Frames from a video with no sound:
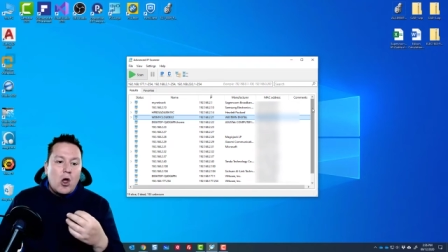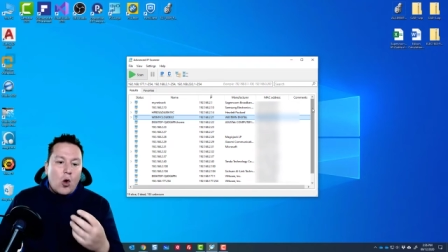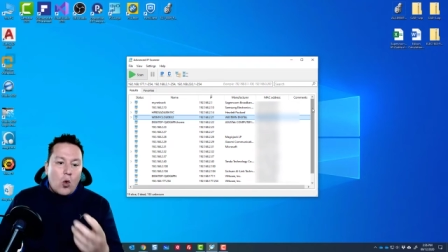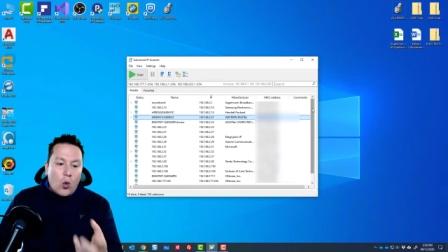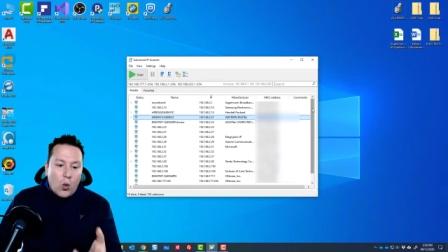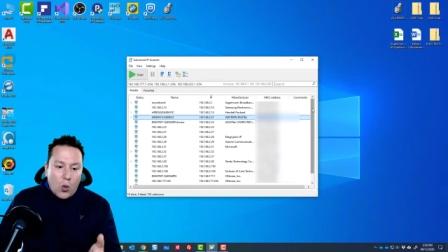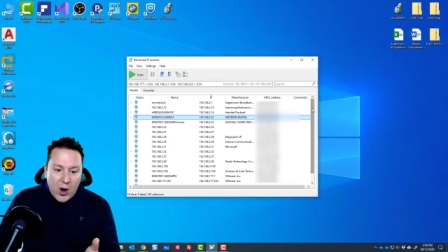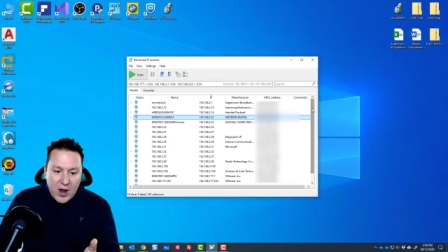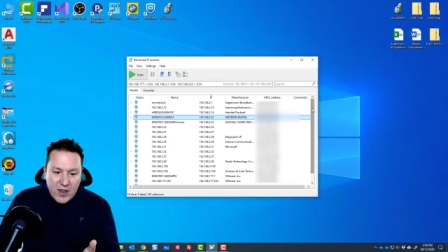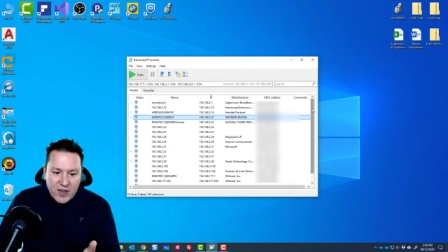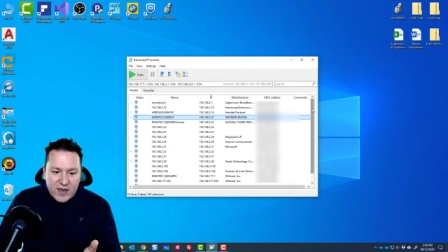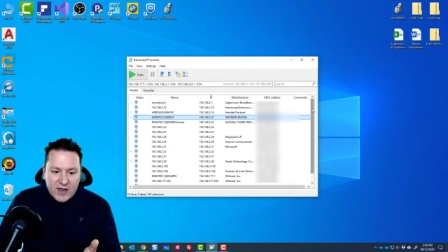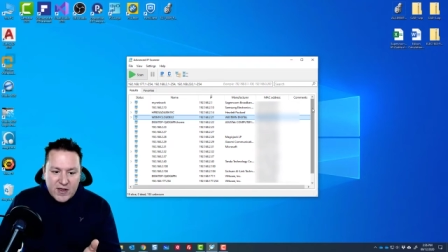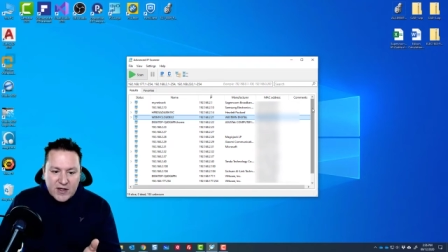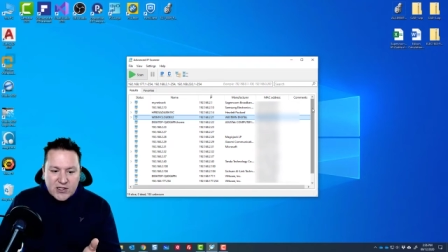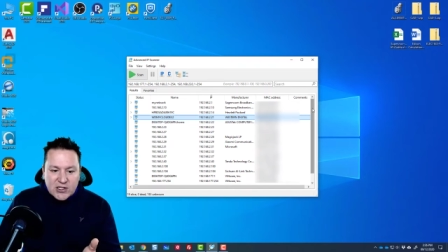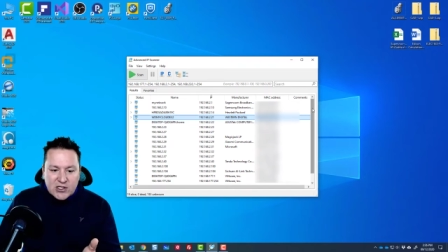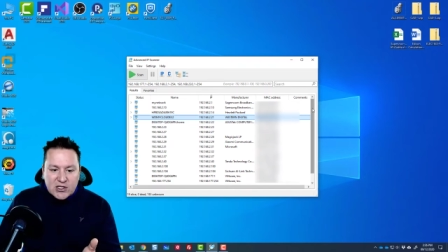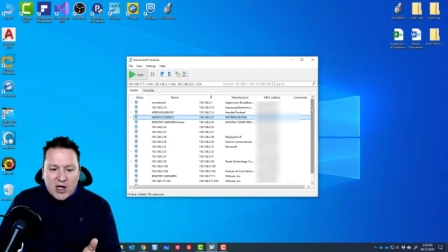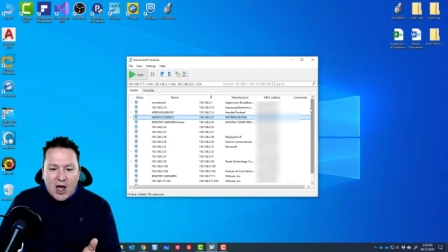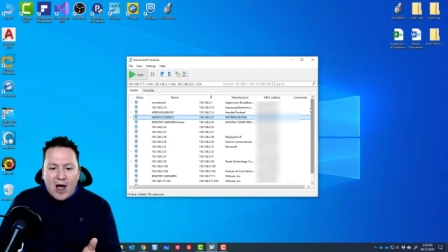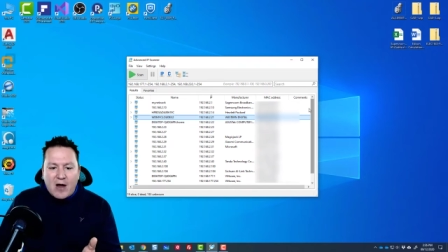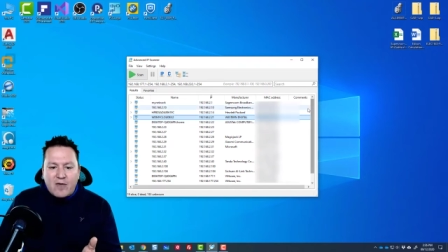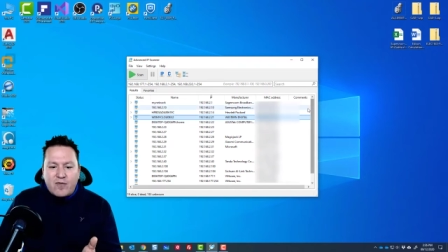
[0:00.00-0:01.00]
with this
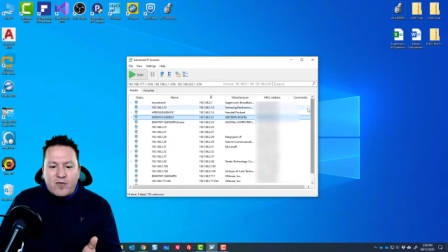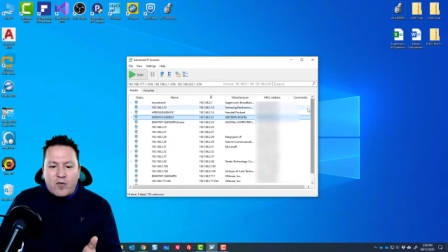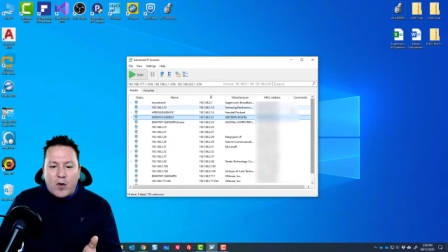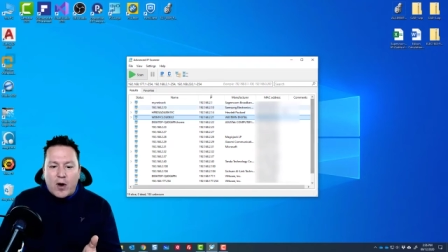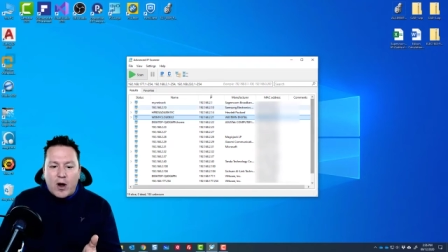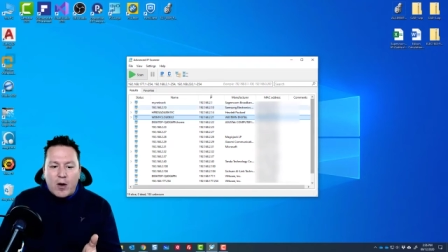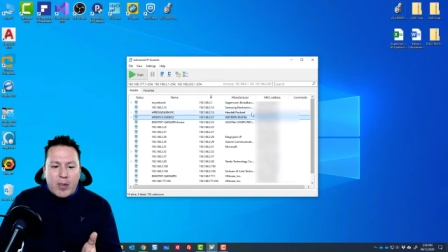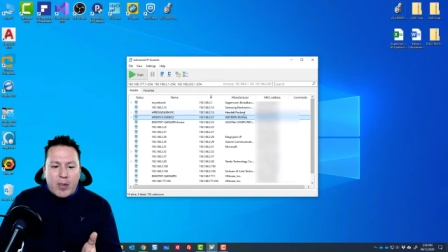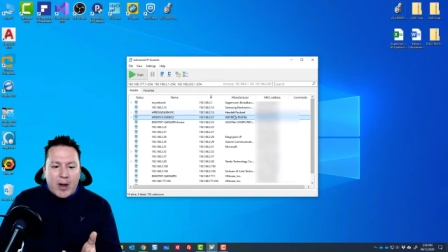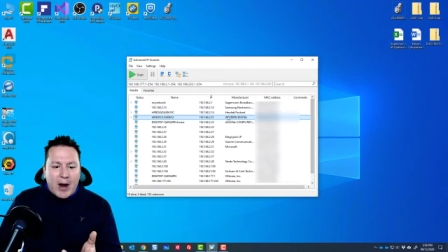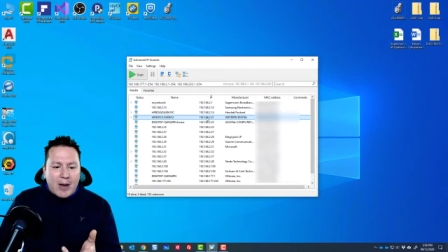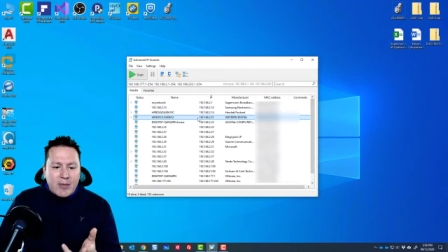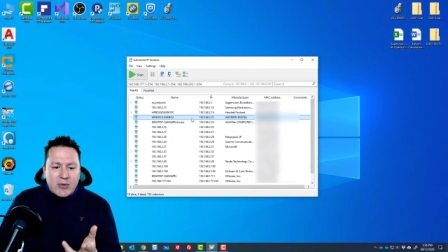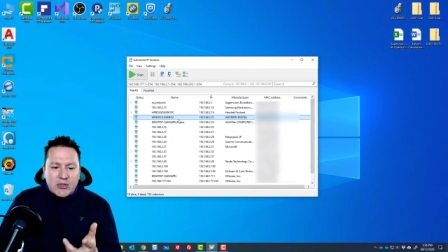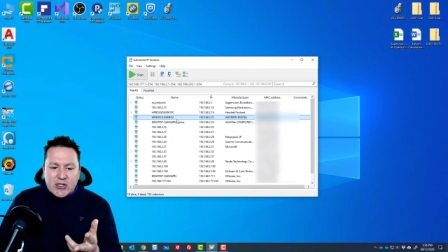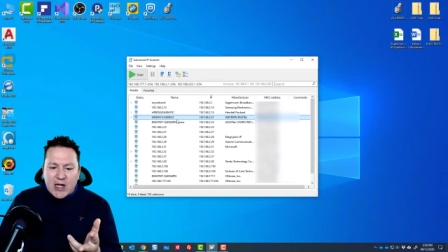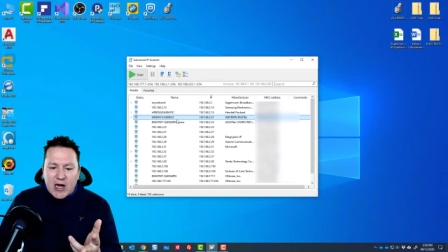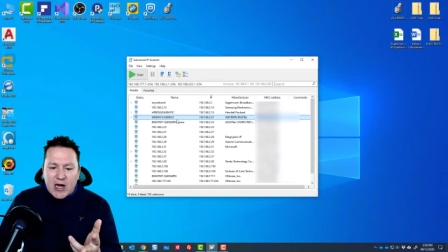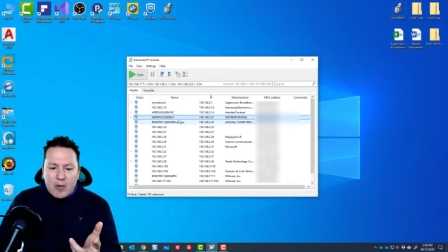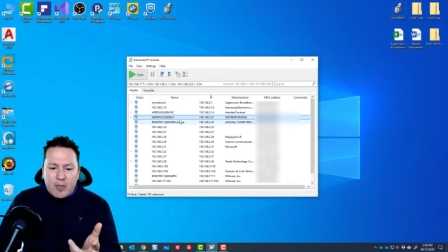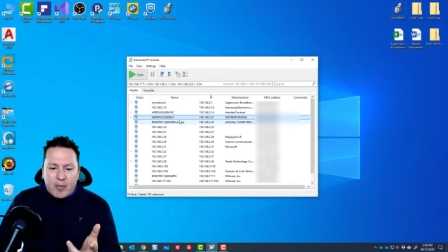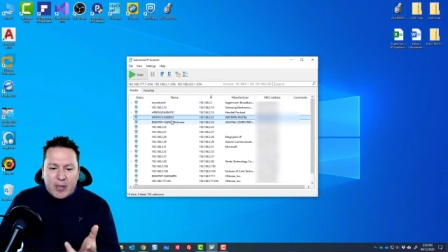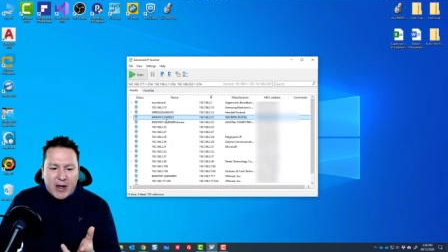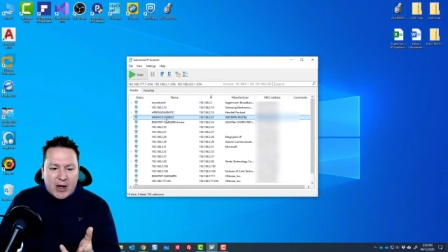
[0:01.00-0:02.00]
software, but I'm just
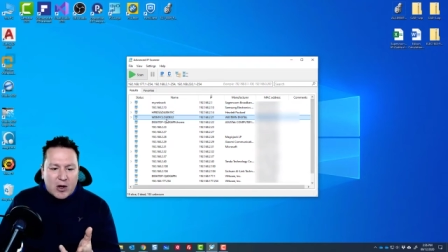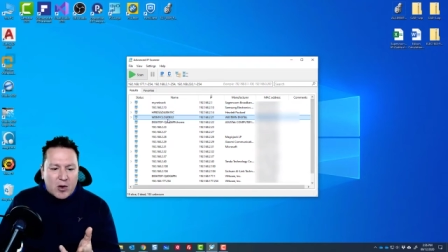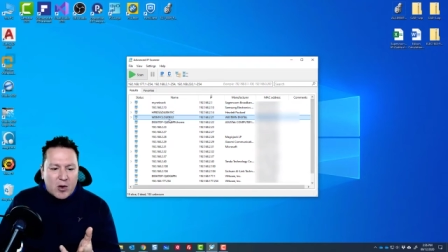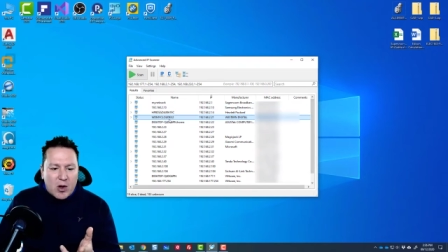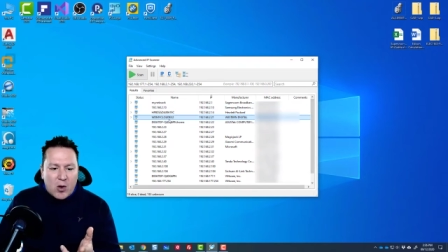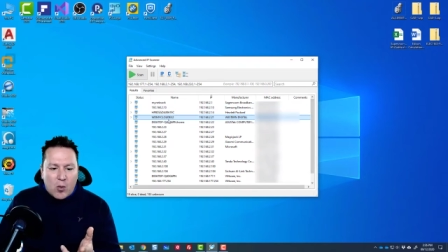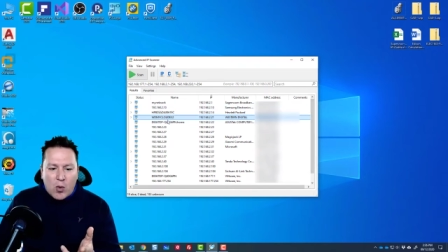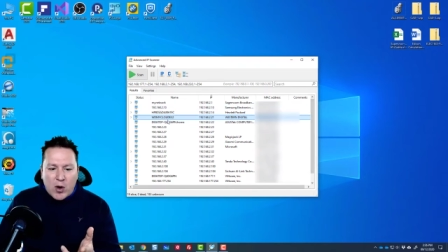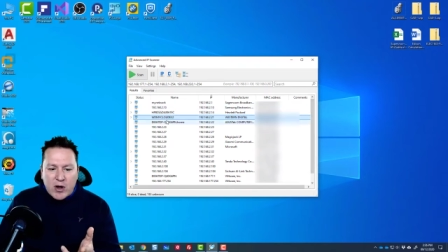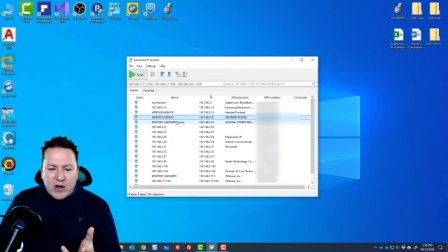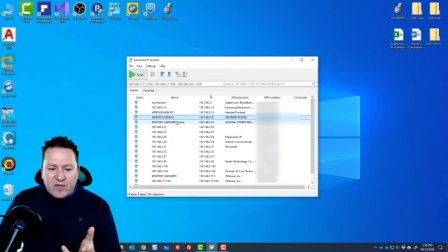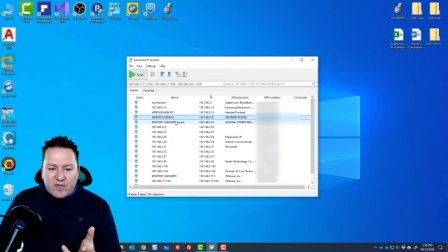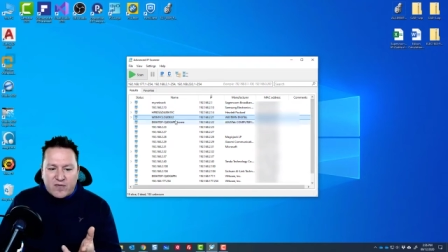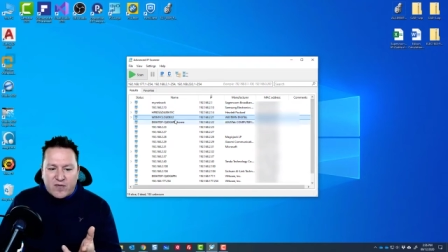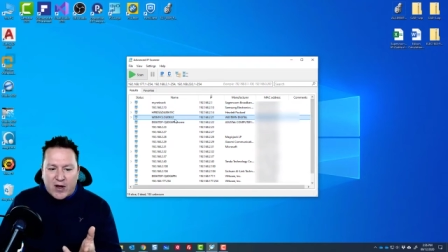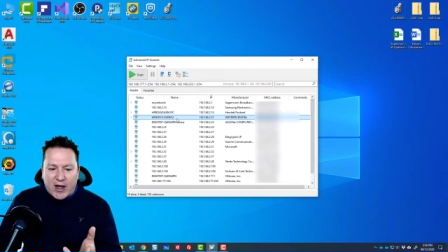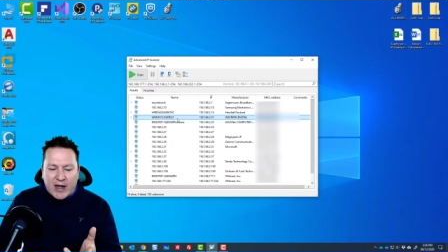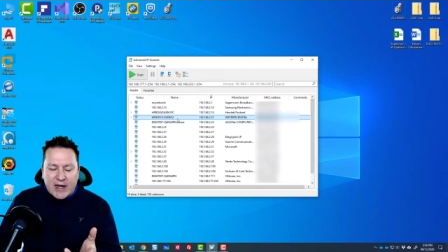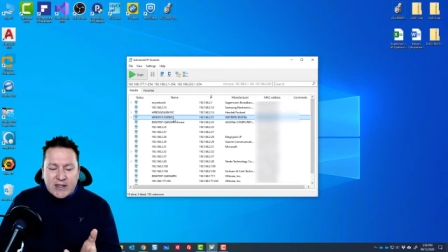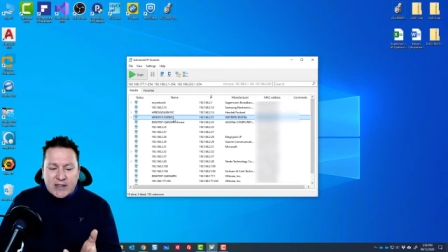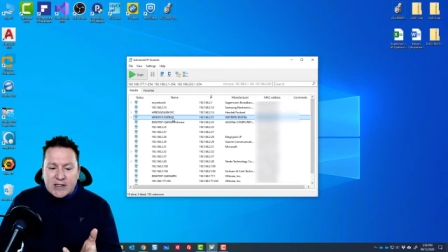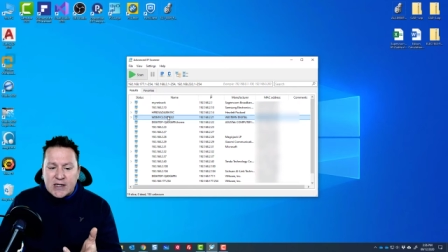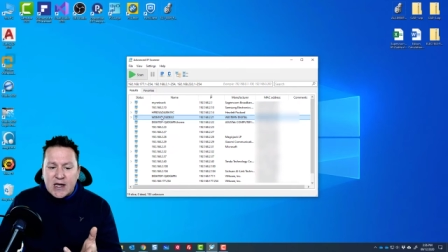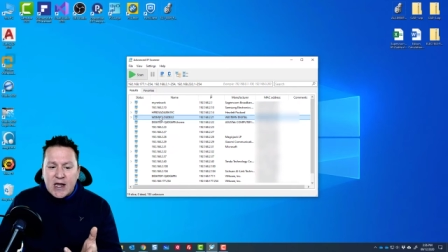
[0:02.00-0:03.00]
going to pick one
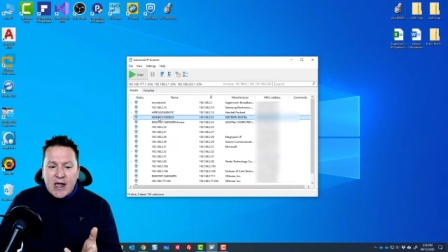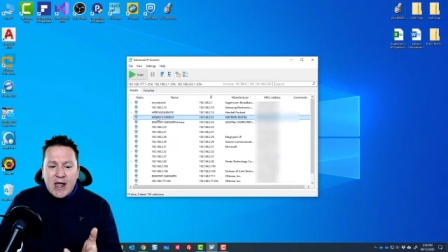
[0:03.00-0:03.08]
device,